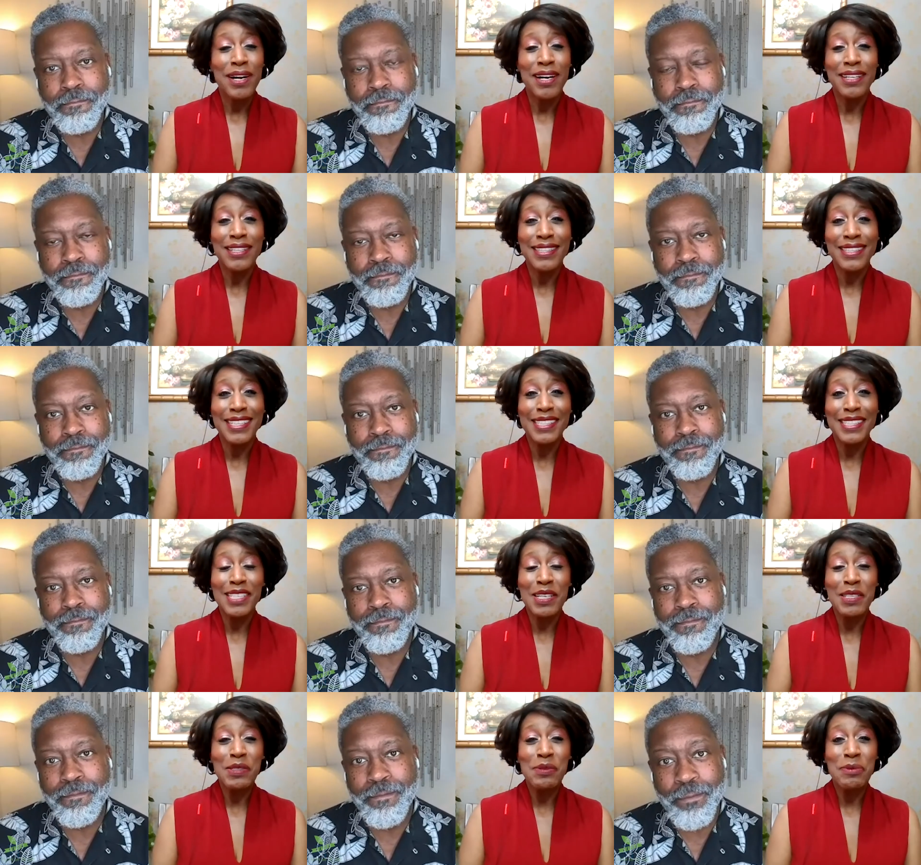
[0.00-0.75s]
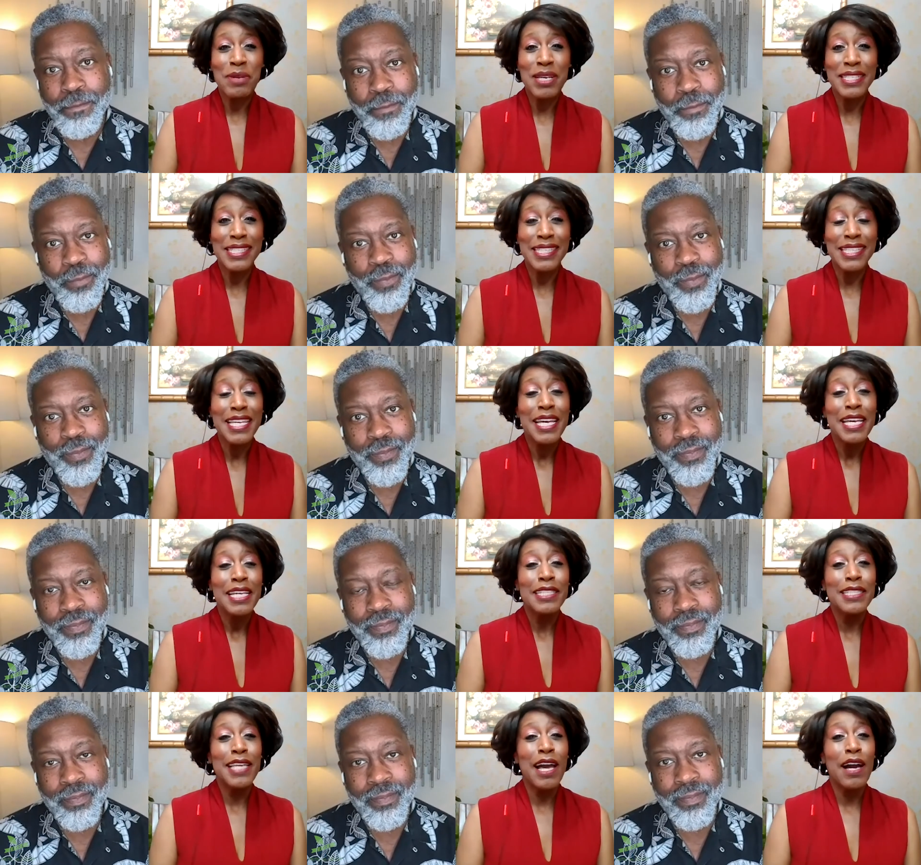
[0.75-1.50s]
Speaker 1: Wow, that sounds amazing.
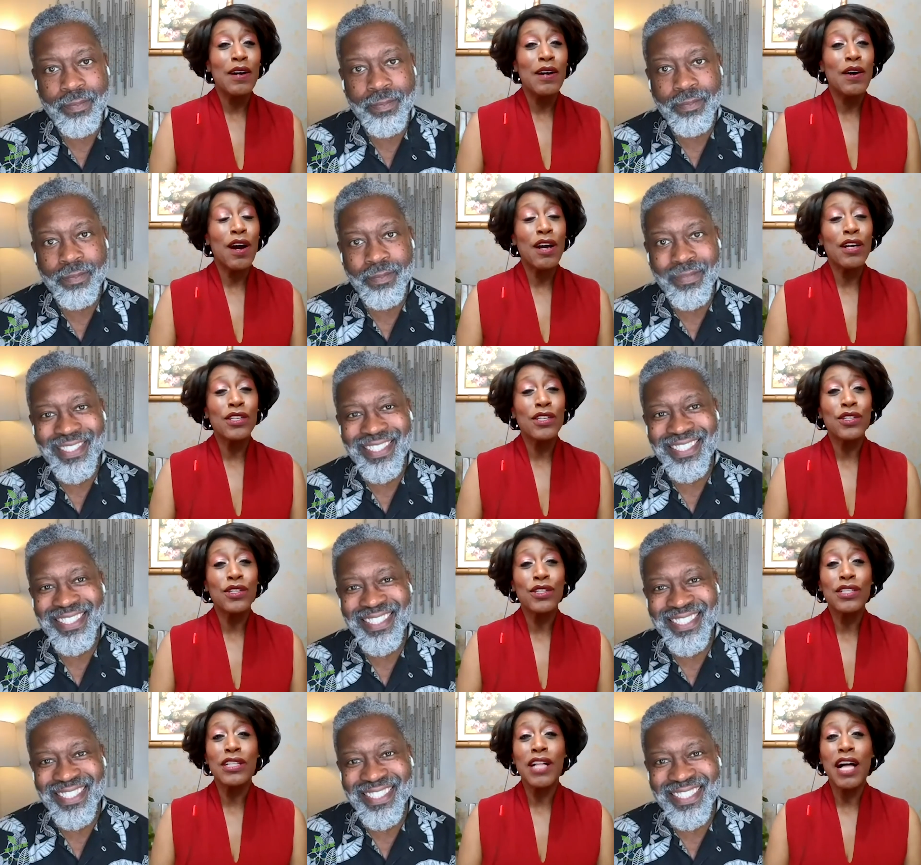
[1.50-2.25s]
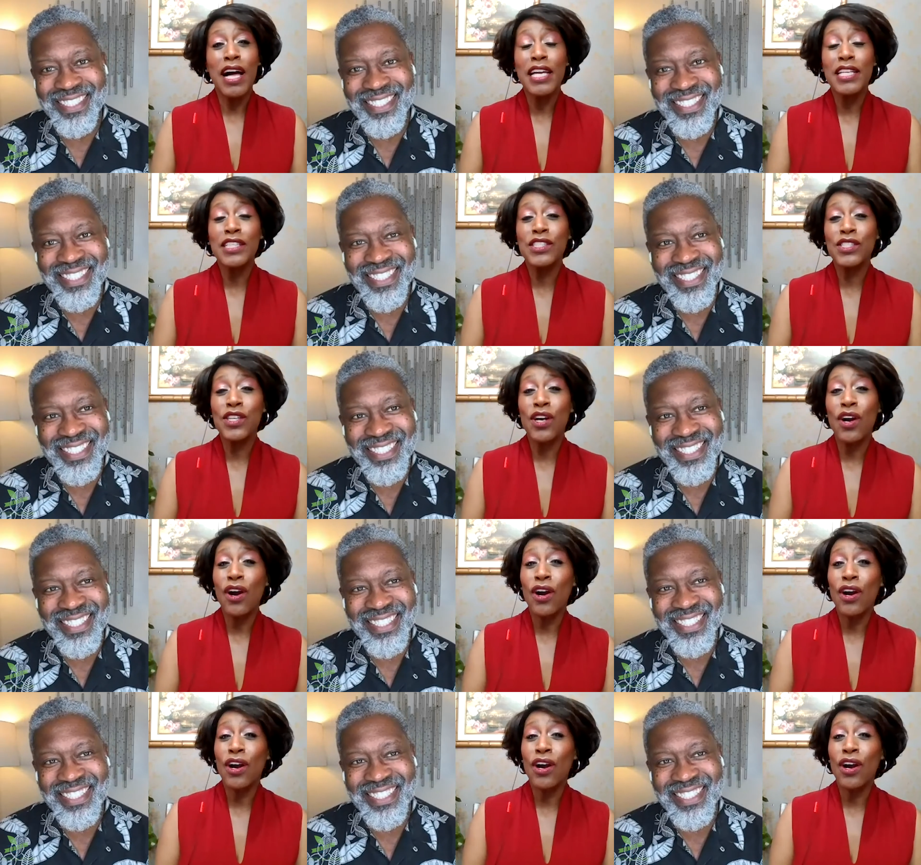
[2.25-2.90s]
Now, are your clients